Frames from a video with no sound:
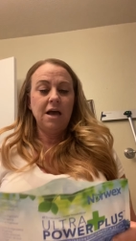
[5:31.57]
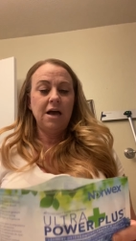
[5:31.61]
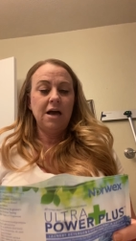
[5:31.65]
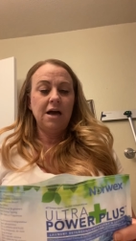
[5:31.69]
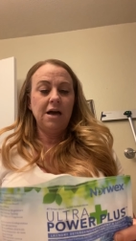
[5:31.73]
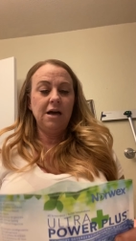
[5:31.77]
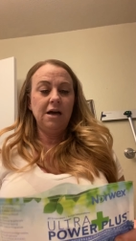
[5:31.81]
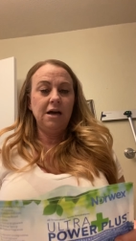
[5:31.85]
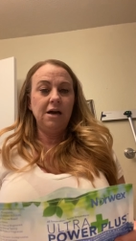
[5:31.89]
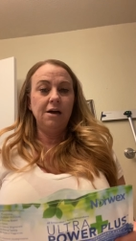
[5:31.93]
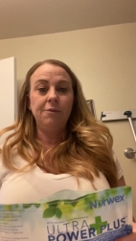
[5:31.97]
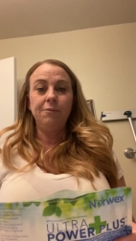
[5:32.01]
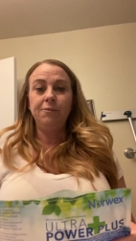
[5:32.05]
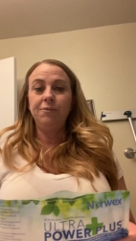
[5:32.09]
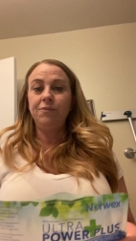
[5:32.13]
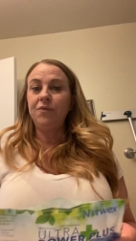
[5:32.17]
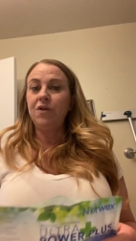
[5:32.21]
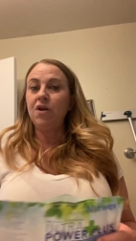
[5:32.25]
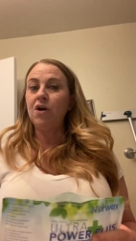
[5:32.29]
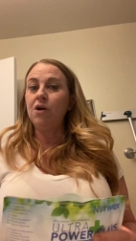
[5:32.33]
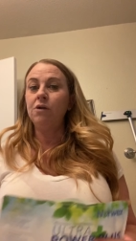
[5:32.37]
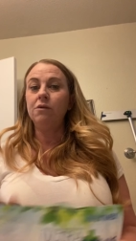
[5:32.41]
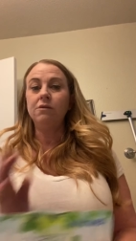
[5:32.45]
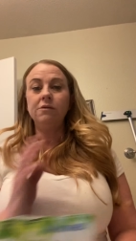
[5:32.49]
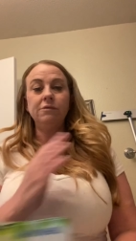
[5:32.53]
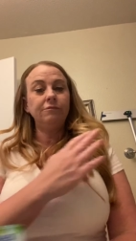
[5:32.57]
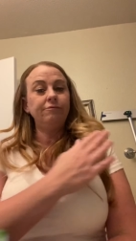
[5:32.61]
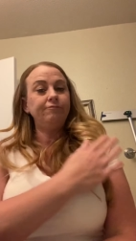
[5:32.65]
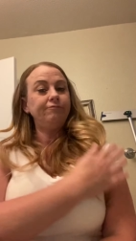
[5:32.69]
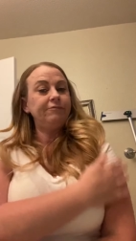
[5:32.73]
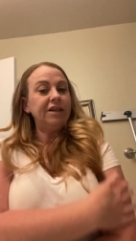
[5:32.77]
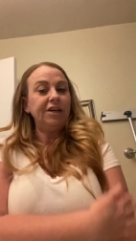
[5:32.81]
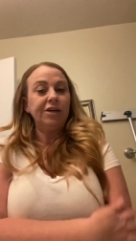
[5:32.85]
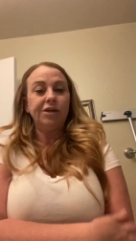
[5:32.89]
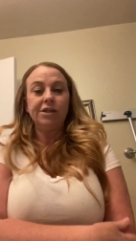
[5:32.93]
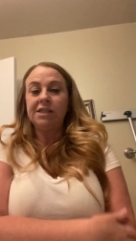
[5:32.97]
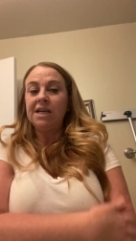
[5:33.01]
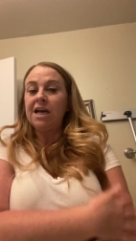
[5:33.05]
Um, no
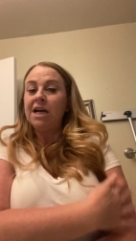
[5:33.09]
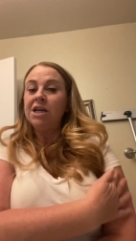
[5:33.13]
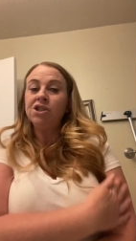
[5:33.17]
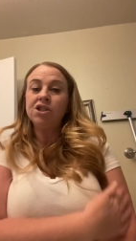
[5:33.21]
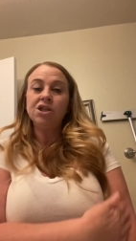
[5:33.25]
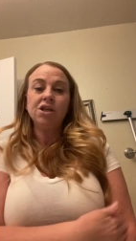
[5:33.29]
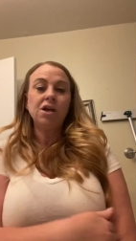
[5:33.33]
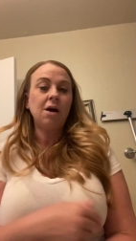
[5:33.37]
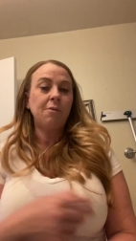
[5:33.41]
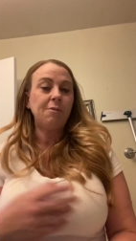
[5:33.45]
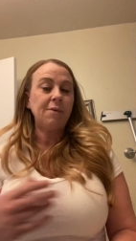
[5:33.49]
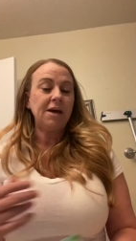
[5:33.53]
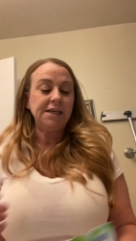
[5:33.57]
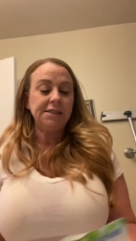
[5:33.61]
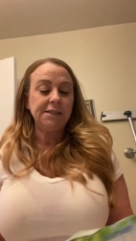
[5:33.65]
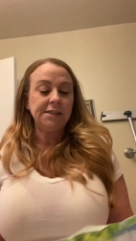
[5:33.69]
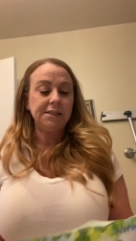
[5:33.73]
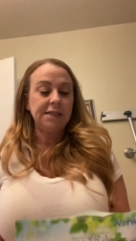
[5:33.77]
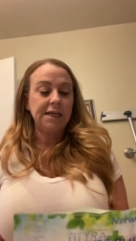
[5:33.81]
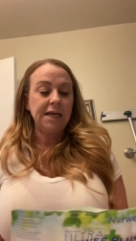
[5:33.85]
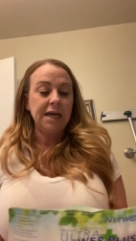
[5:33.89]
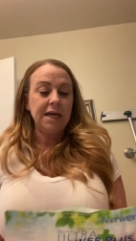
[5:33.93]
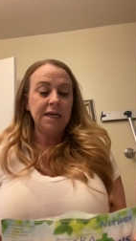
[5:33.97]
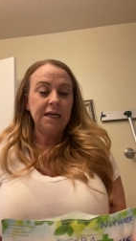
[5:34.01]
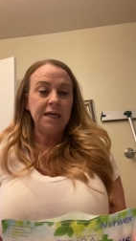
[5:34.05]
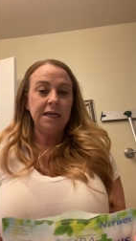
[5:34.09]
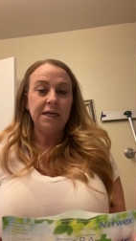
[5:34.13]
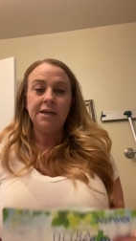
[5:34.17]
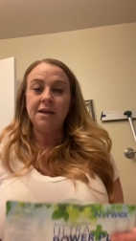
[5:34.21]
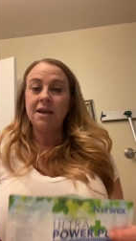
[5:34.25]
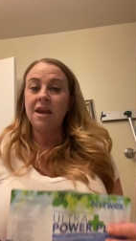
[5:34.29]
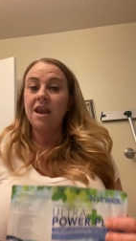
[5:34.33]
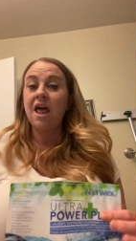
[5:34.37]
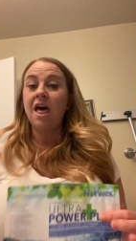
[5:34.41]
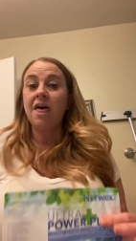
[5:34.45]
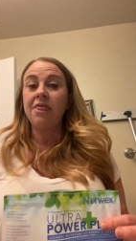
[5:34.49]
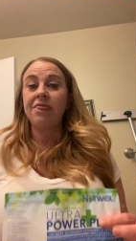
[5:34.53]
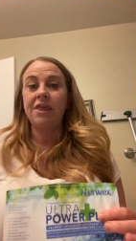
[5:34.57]
irritation on my
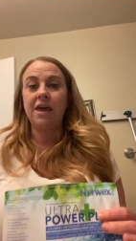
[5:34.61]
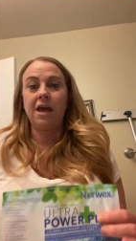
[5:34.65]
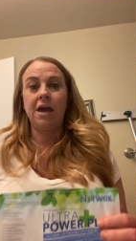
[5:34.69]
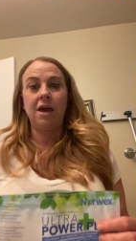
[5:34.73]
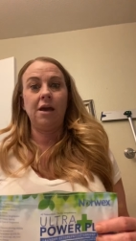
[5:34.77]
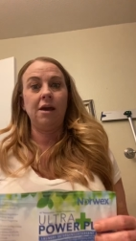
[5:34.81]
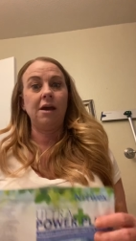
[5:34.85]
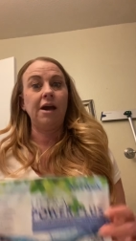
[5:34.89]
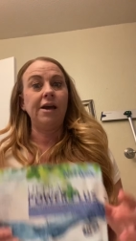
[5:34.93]
skin, nothing.